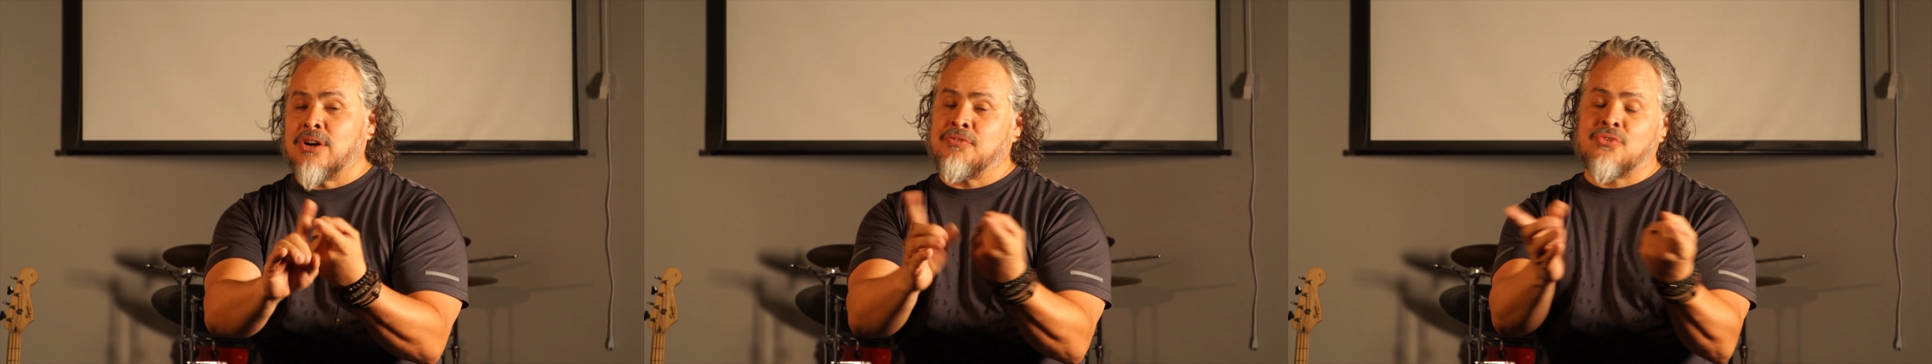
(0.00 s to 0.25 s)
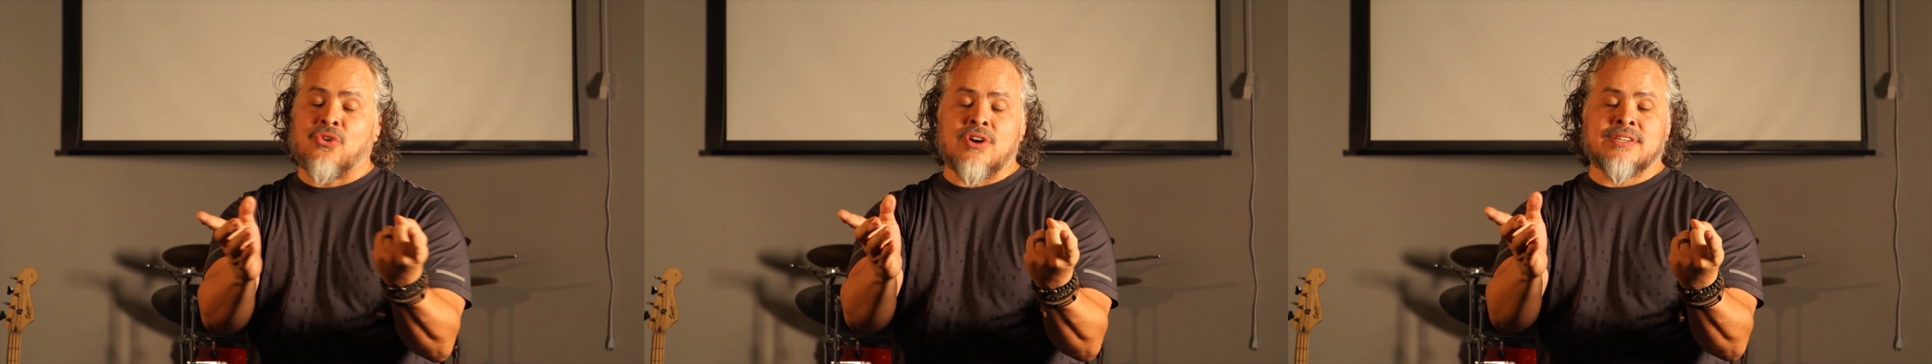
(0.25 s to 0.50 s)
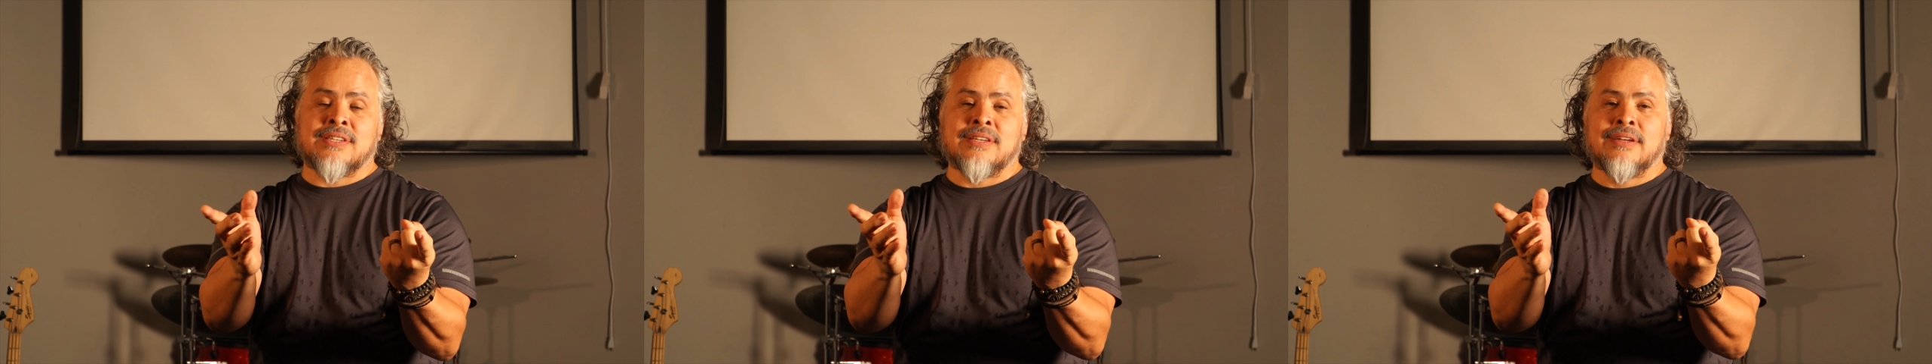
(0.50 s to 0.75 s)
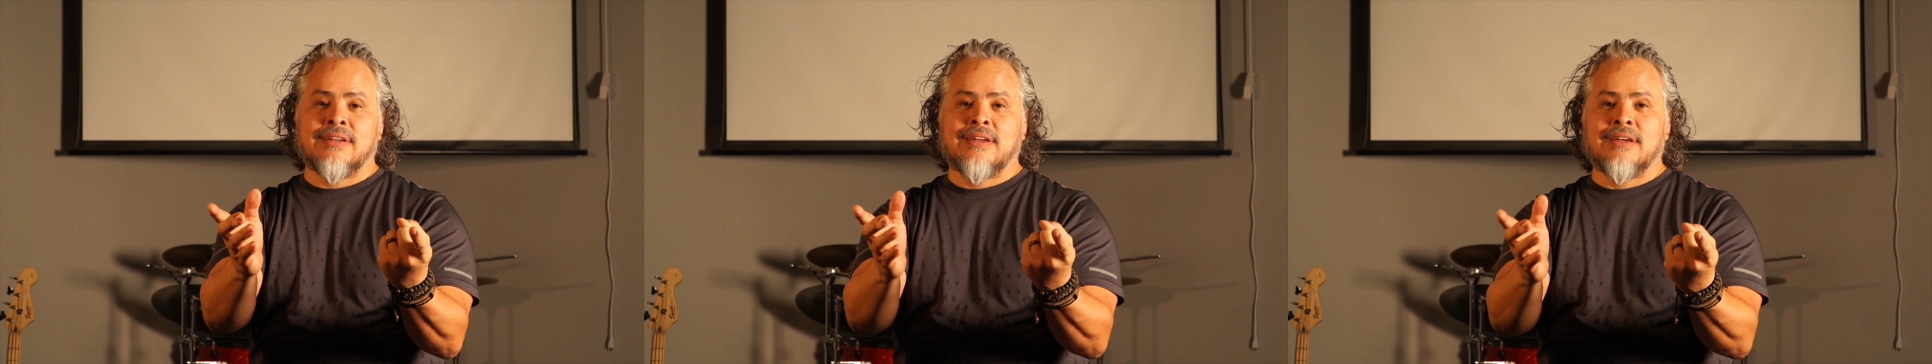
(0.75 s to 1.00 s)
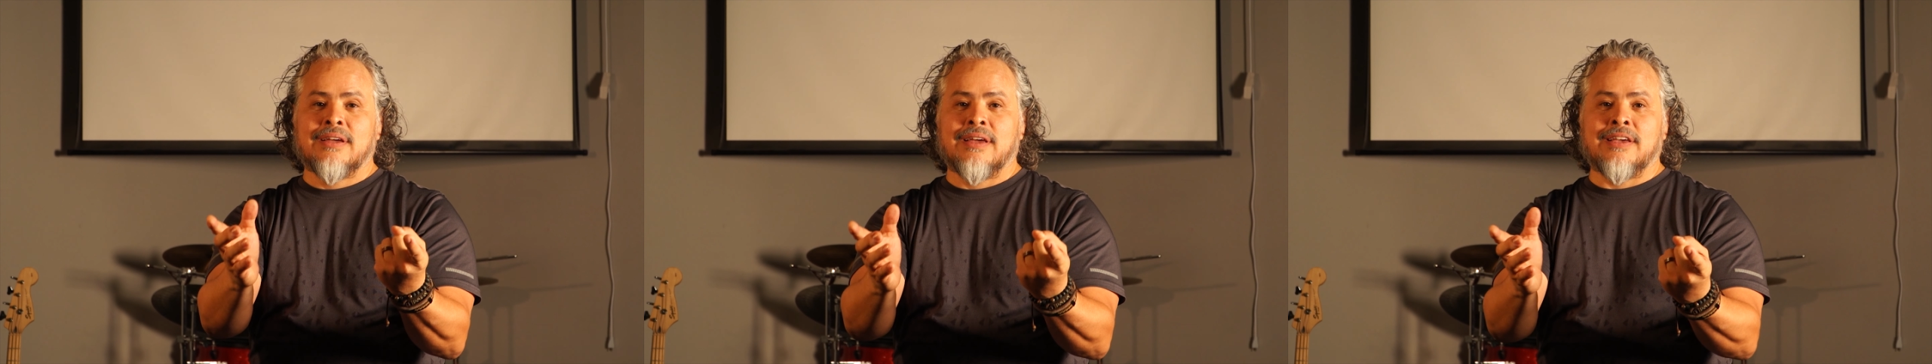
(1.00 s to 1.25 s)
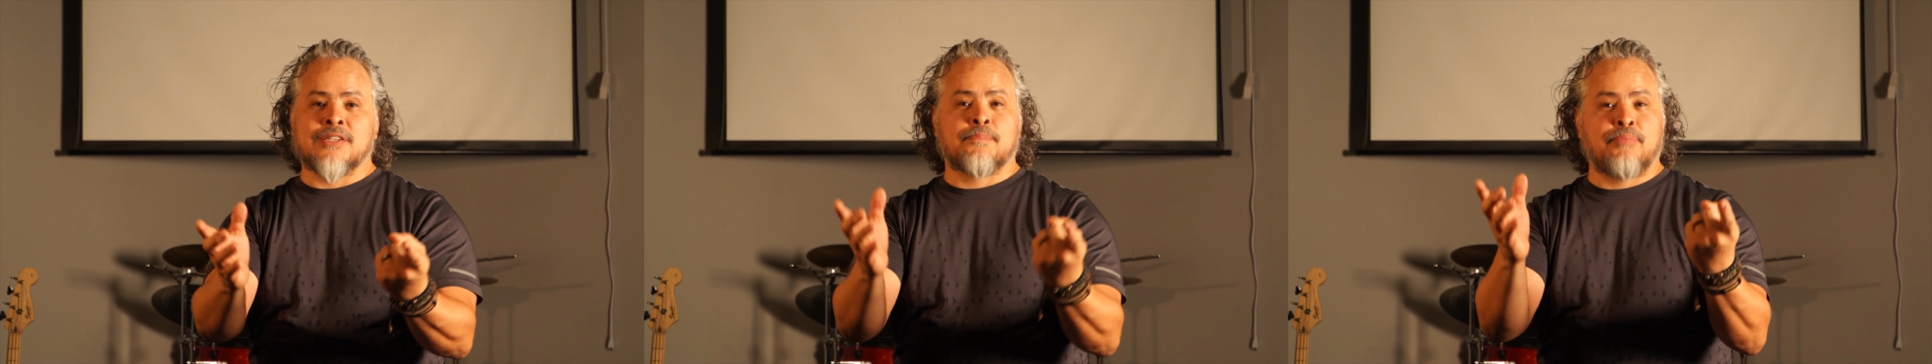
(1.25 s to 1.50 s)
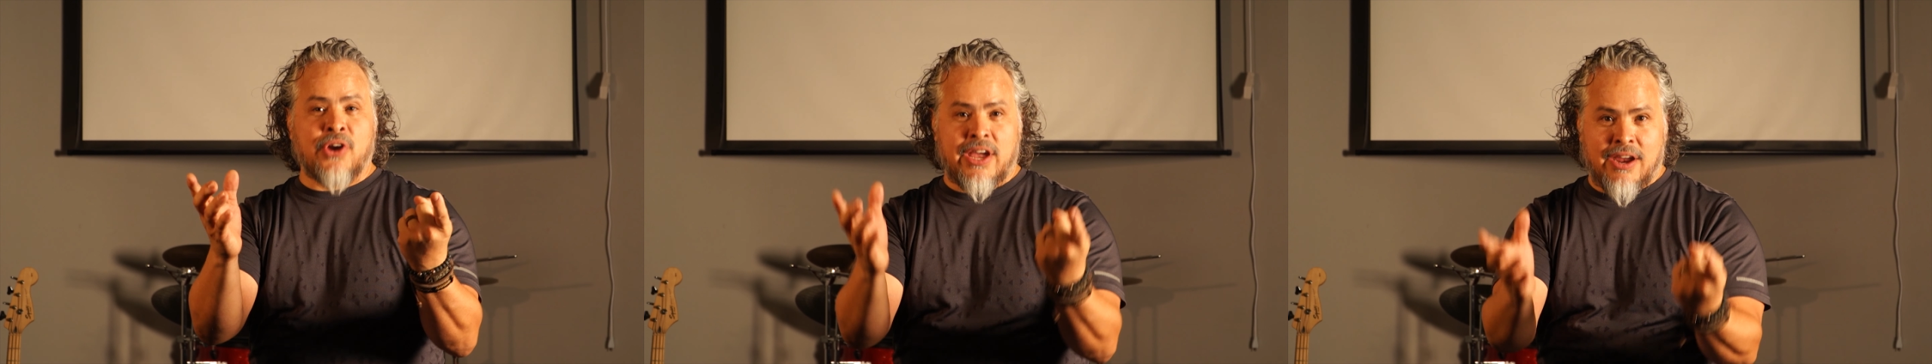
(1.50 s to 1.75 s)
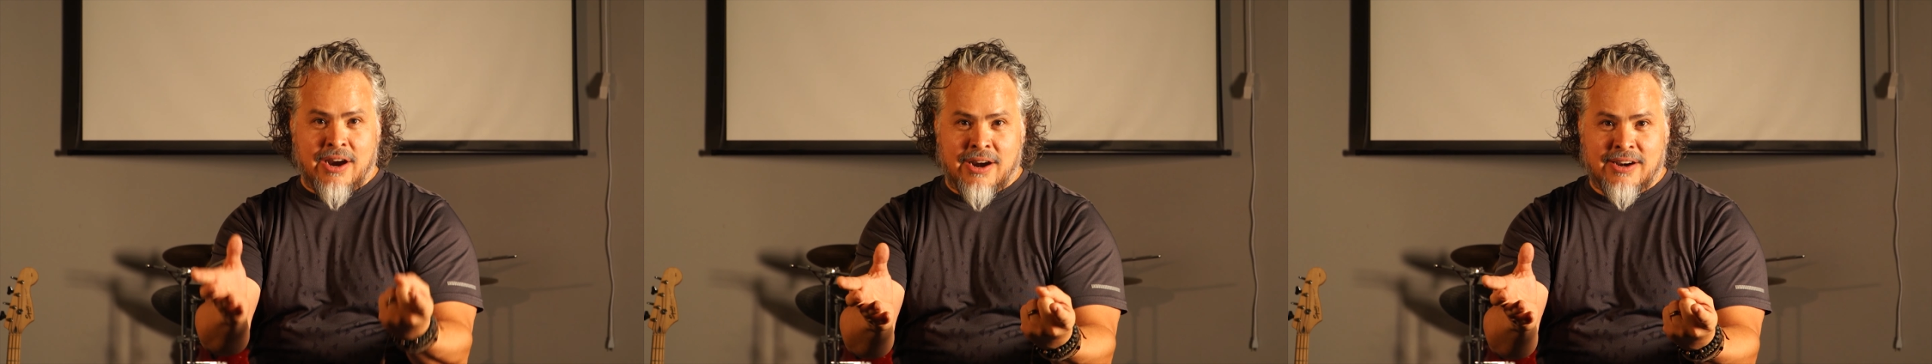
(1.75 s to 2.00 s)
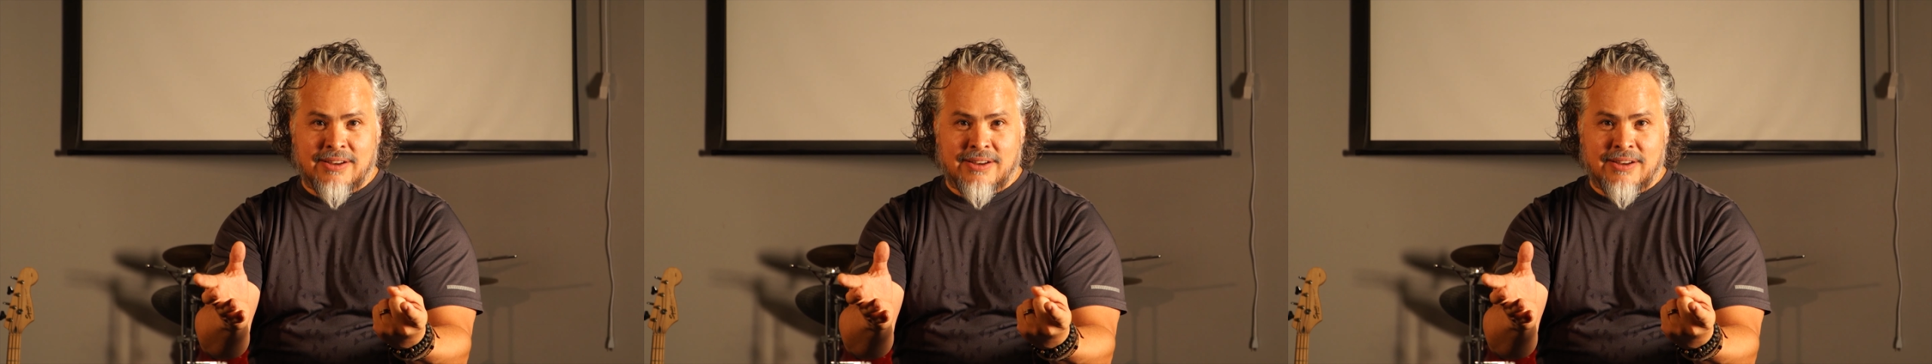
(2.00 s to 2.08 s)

of course, is prayer.